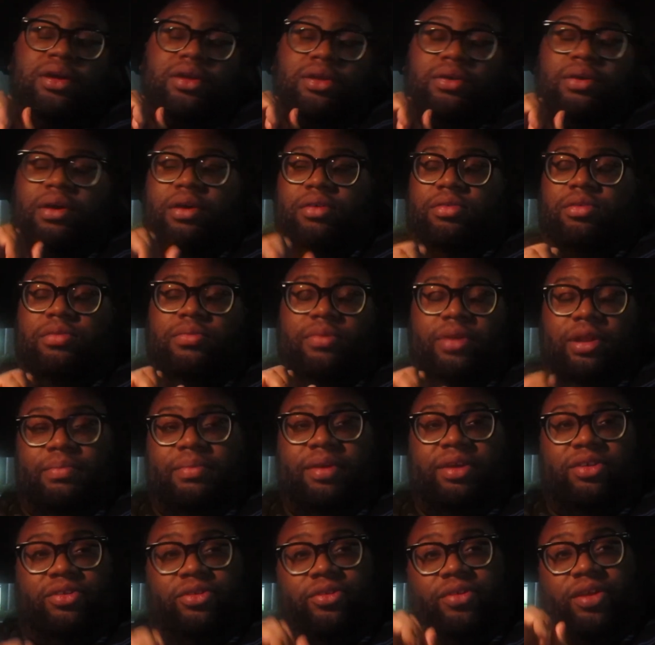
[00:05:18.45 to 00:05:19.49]
You also want to
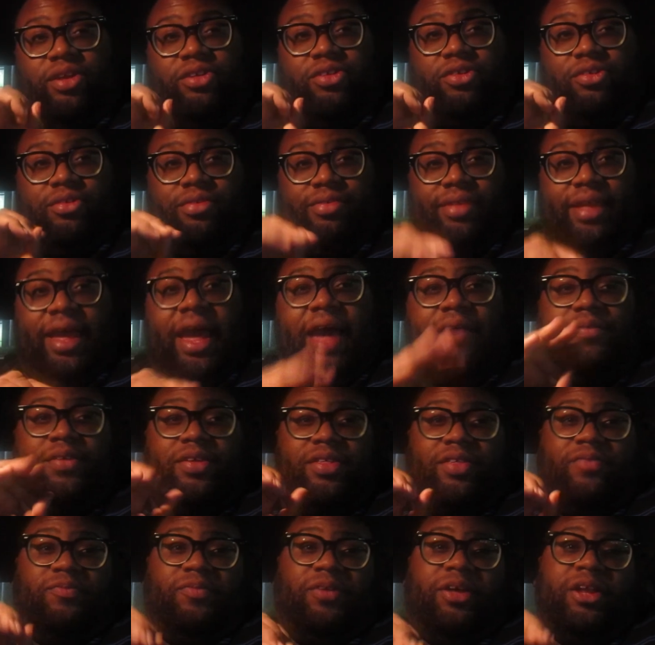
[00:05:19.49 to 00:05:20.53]
make sure that your staff
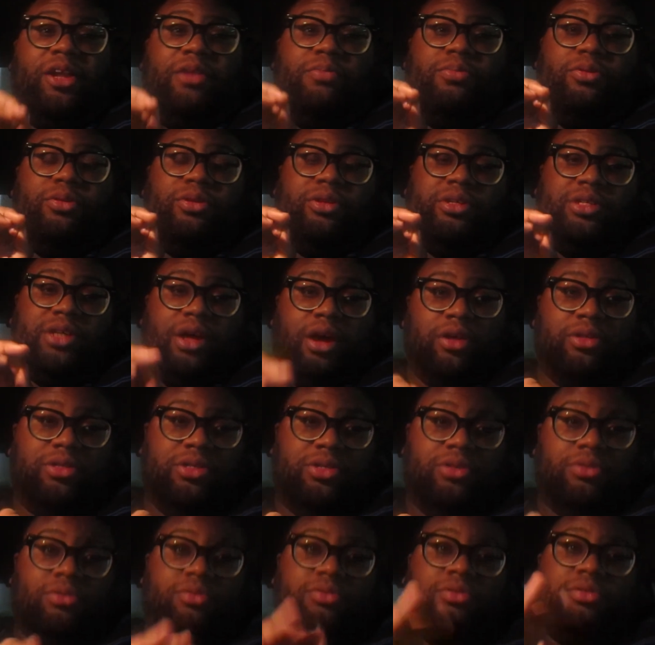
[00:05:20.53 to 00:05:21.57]
is available to talk to.